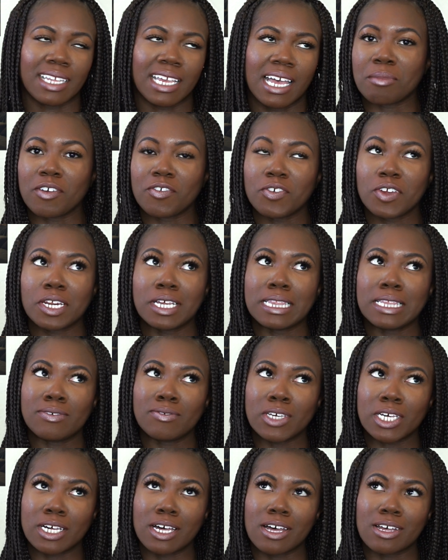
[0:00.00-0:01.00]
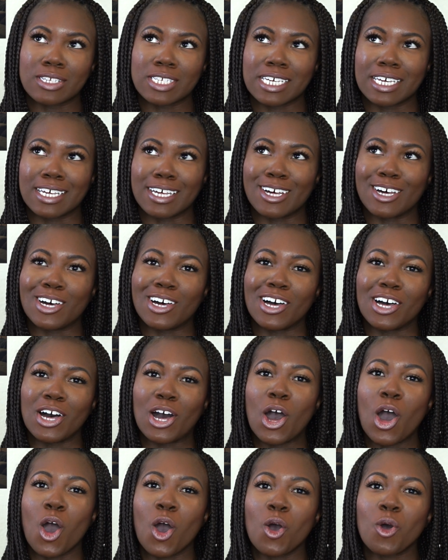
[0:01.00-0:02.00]
my friend Olivia calls it a,
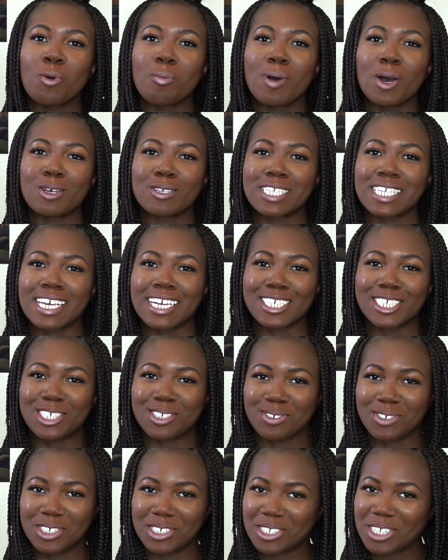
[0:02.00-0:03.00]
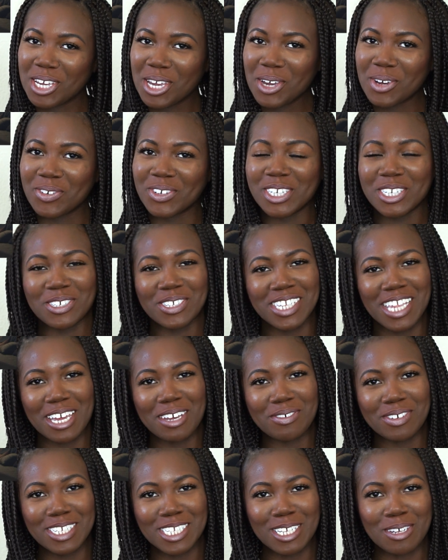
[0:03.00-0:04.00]
a sexual, where you
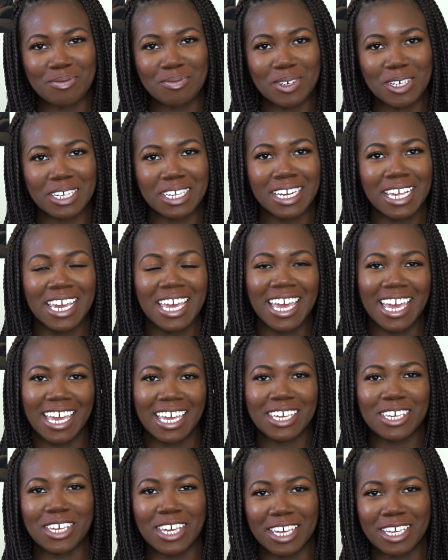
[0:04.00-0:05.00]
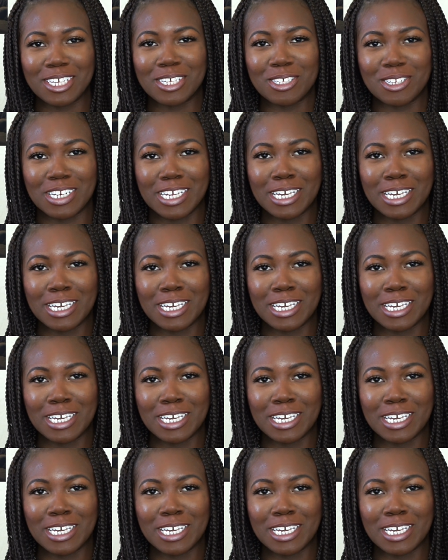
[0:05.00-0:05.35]
stay with someone and, and you